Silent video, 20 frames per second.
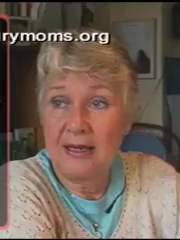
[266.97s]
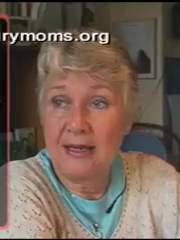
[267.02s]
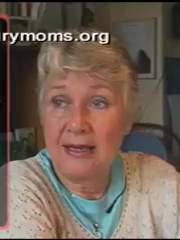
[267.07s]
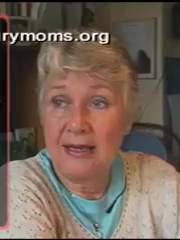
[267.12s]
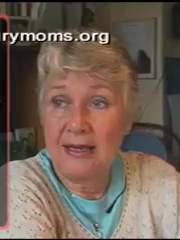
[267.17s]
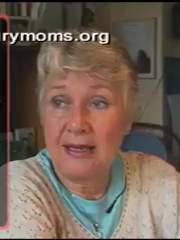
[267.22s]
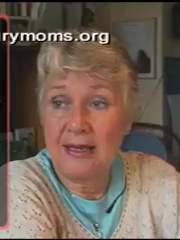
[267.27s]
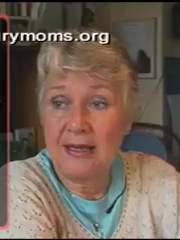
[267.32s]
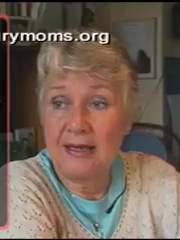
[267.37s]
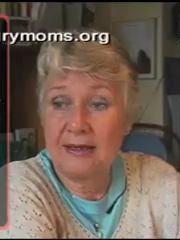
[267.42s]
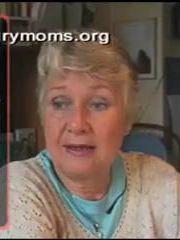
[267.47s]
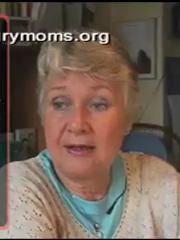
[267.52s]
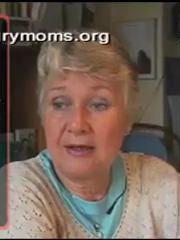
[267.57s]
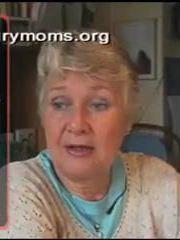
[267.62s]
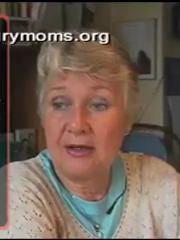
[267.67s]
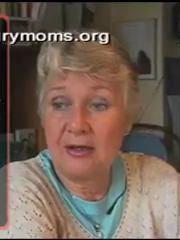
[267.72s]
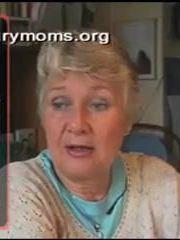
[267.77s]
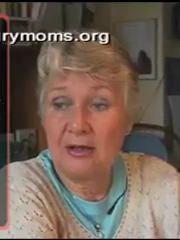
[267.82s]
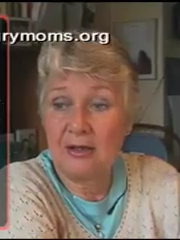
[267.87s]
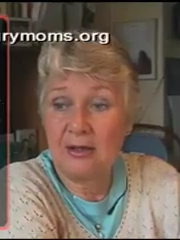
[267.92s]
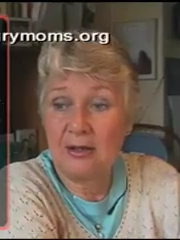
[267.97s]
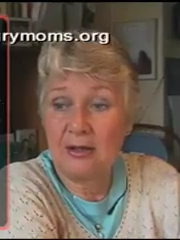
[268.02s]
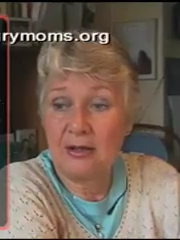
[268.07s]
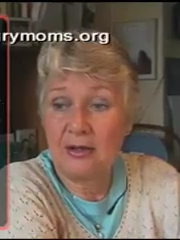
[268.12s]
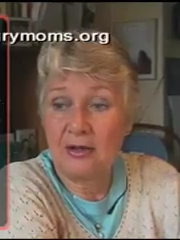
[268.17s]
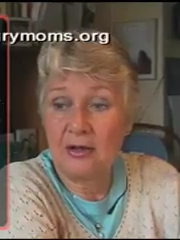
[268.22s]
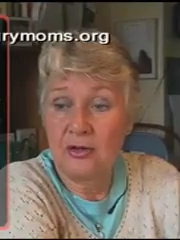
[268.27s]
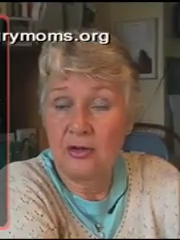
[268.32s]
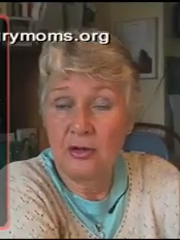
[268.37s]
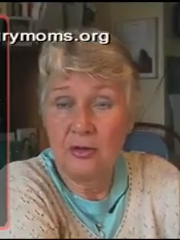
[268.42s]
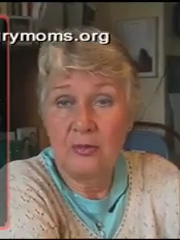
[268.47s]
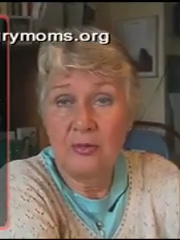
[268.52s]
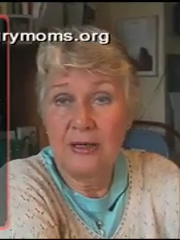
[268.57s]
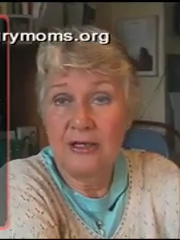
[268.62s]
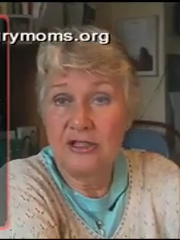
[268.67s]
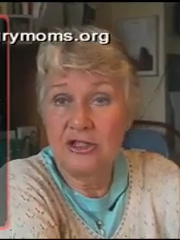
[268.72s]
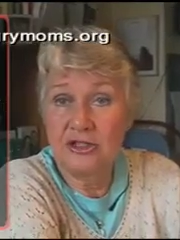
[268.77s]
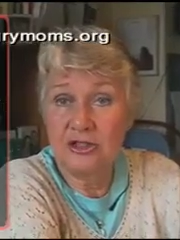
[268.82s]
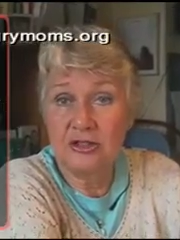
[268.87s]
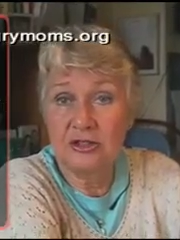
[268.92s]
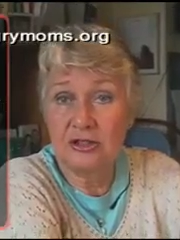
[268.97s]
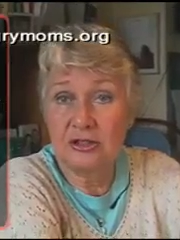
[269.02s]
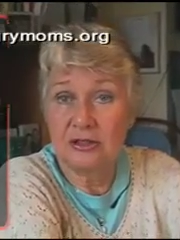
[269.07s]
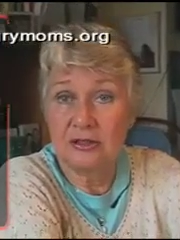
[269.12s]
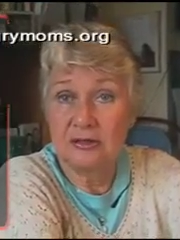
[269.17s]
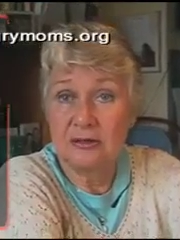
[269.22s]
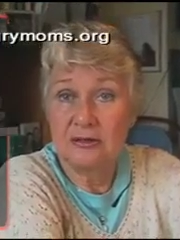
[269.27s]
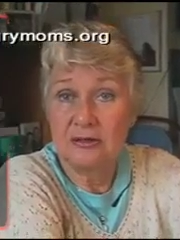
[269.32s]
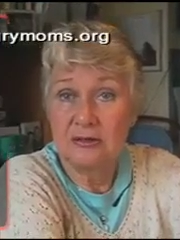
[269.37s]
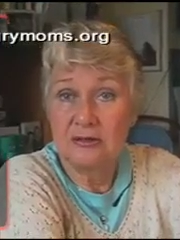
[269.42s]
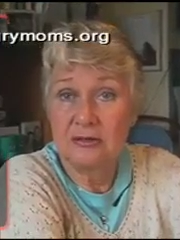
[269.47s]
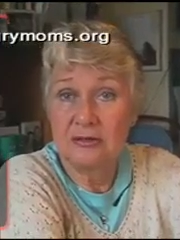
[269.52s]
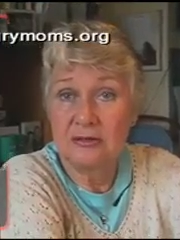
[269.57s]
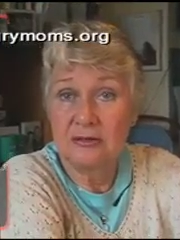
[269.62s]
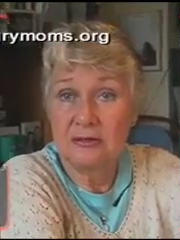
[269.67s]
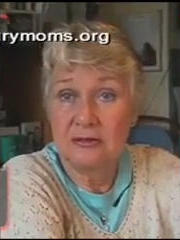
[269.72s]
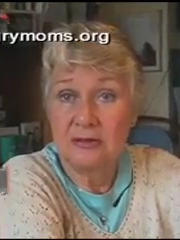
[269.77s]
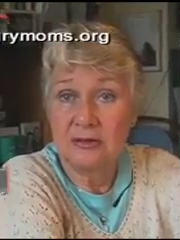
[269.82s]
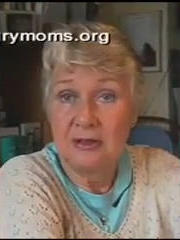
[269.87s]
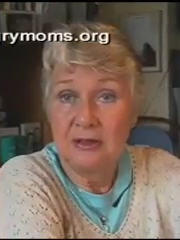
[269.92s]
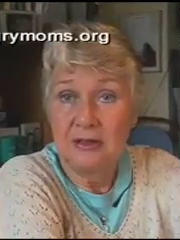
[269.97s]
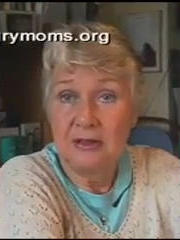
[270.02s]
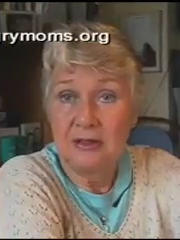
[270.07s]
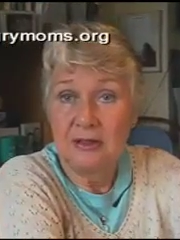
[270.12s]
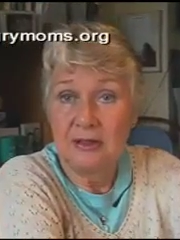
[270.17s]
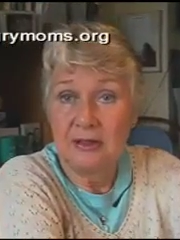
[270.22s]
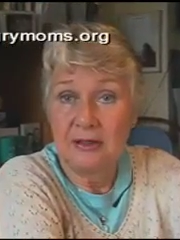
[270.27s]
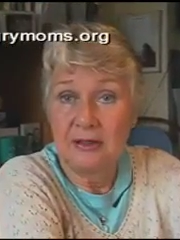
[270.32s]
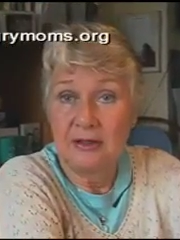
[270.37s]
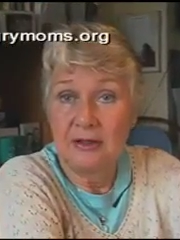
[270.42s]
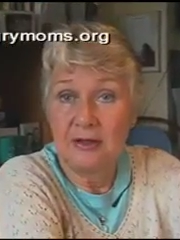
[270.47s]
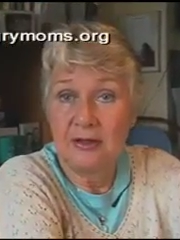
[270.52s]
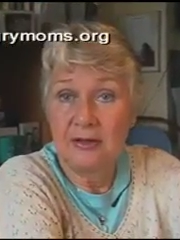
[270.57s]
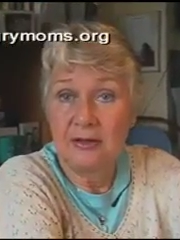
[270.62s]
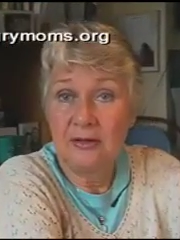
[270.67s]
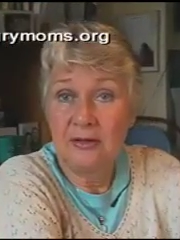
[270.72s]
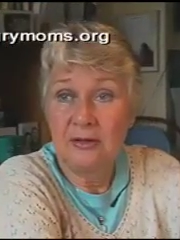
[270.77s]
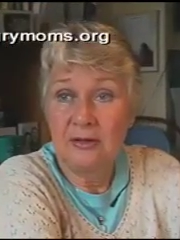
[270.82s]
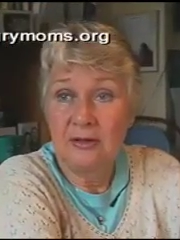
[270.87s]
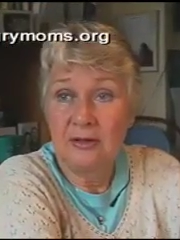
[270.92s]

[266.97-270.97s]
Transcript: and no white sugar, you know?